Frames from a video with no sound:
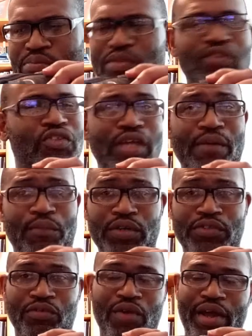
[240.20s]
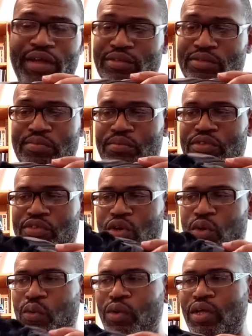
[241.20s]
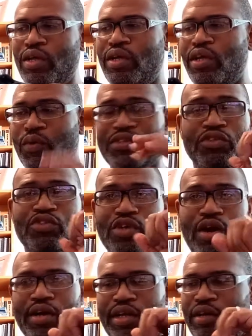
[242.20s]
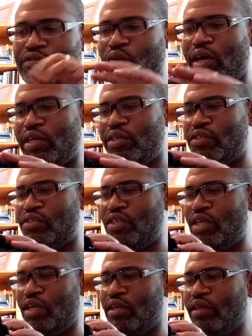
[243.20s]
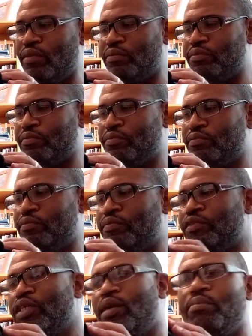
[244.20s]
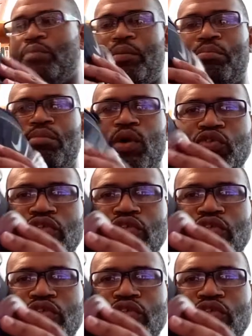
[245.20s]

The stamp wasn't right, so it wasn't dark enough, so I couldn't see it. But most of